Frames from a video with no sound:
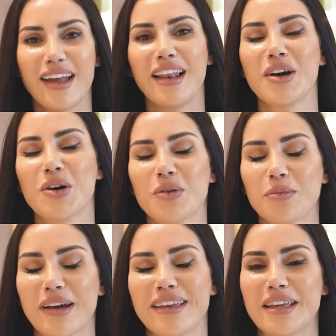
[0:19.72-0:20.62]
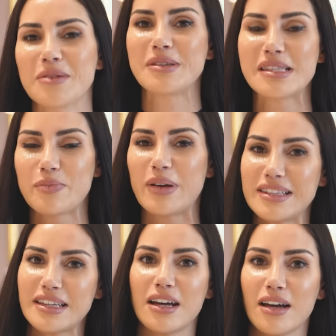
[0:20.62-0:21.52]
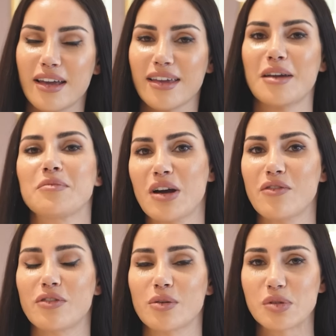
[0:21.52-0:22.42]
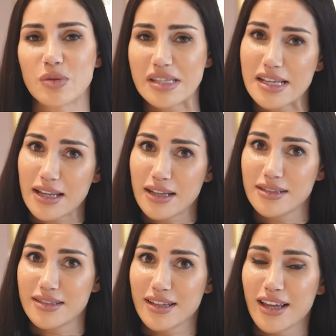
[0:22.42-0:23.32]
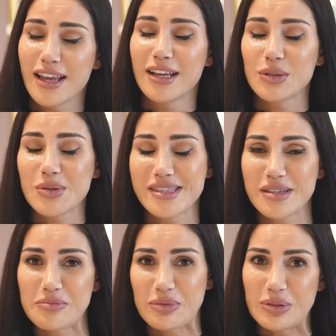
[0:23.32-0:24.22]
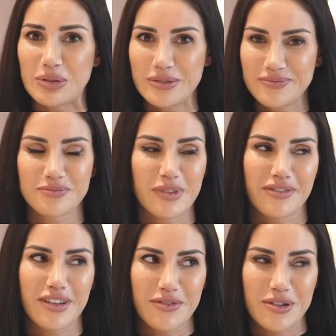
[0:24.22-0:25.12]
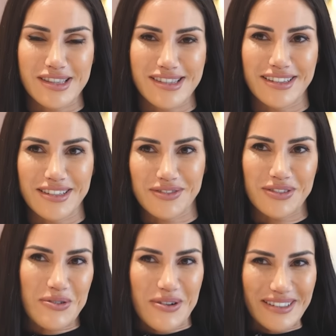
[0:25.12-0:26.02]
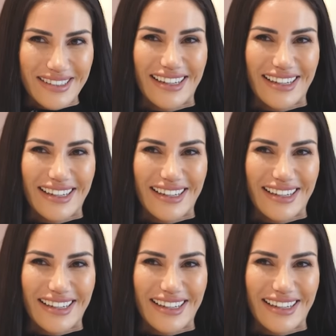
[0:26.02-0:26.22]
Hello, my name is Petya. I came now from Switzerland to Istanbul, my favorite city of the world.